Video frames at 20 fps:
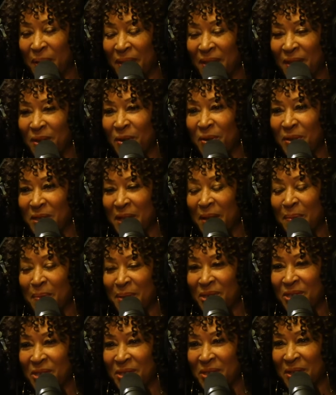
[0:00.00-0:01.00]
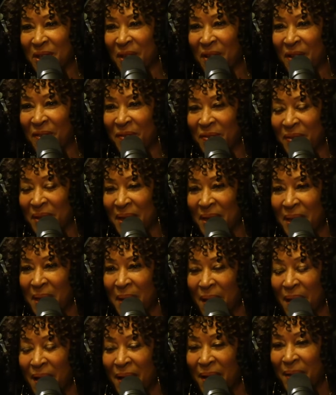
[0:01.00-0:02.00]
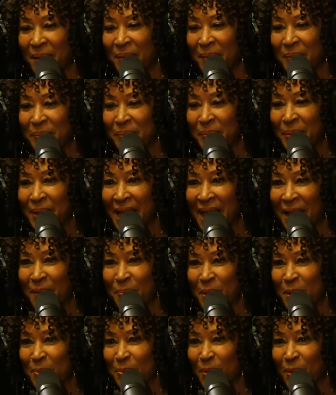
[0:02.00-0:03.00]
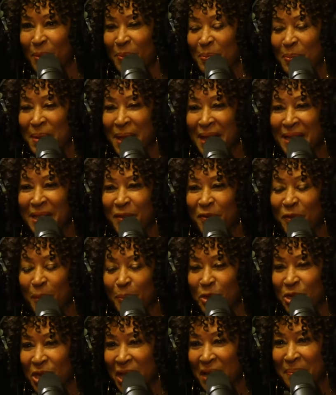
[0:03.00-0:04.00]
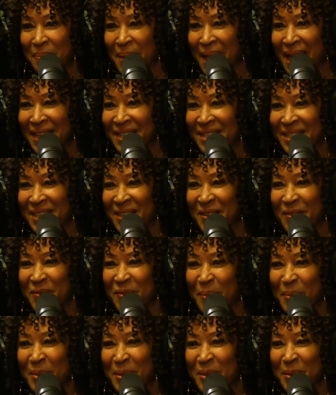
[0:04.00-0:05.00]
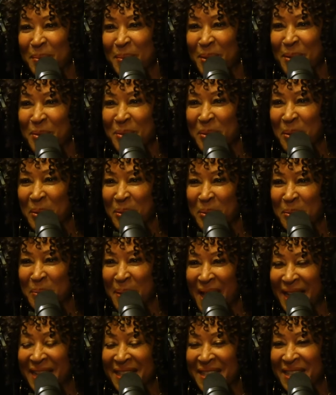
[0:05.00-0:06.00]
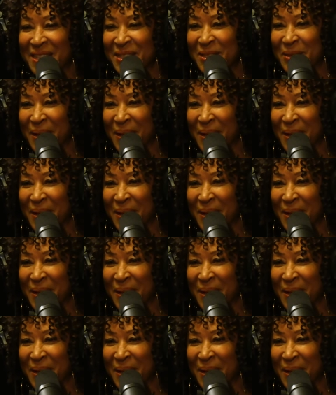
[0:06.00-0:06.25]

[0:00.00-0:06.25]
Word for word: But then there's images of Black people, mainly from Jet Magazine and from some of those old magazines.